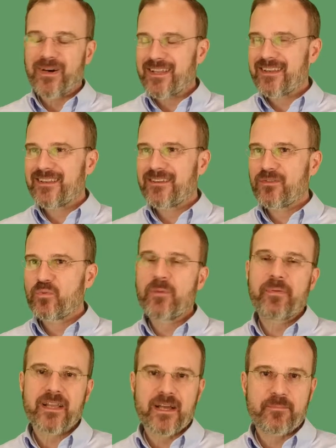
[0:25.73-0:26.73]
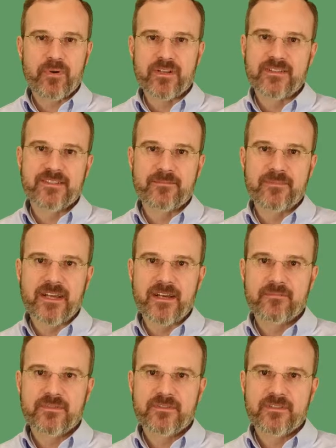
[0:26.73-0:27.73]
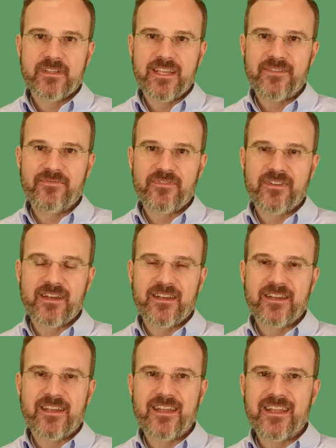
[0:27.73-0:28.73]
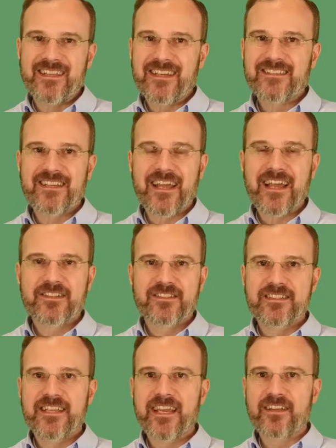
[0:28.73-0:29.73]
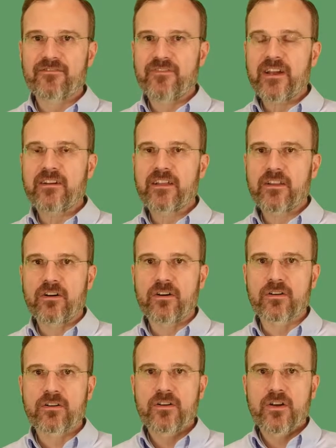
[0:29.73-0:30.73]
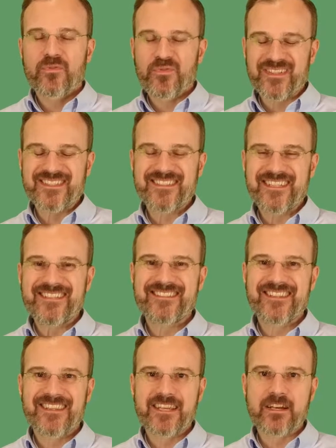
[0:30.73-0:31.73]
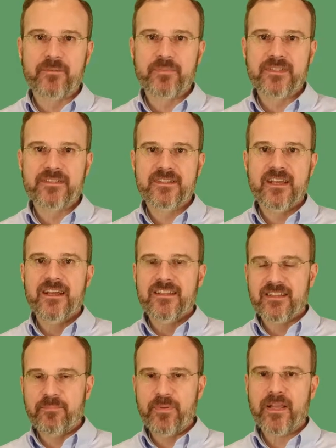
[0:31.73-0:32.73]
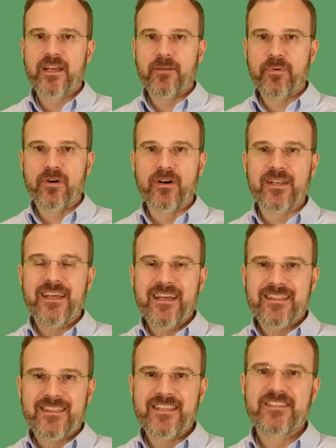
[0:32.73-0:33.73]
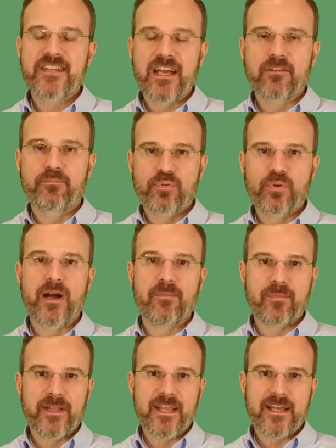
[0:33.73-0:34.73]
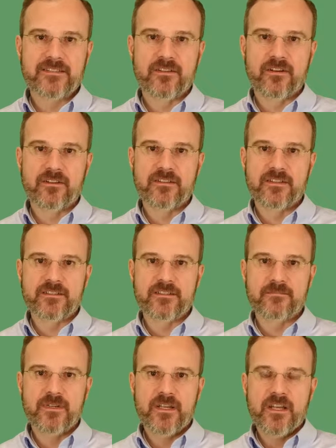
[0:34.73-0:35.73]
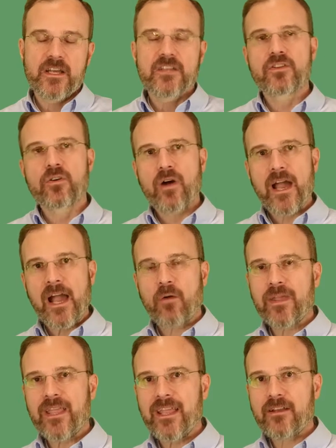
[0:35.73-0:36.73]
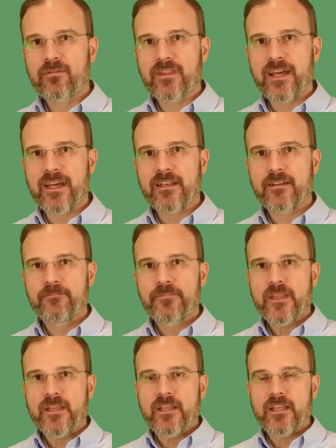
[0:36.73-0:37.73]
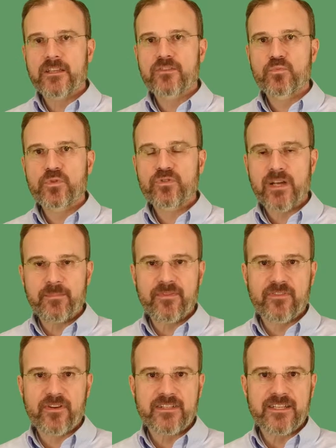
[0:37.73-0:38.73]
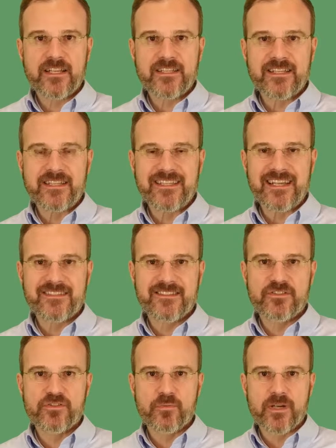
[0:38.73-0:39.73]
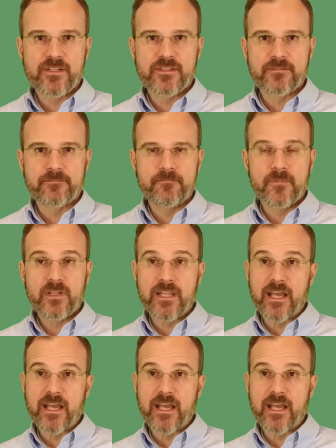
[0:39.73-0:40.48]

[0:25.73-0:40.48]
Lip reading: But we pick up on it sometimes. If it doesn't actually take very long for a seasoned therapist to pick up on this child probably has autism. So how we handle that is we try to be very delicate in that situation.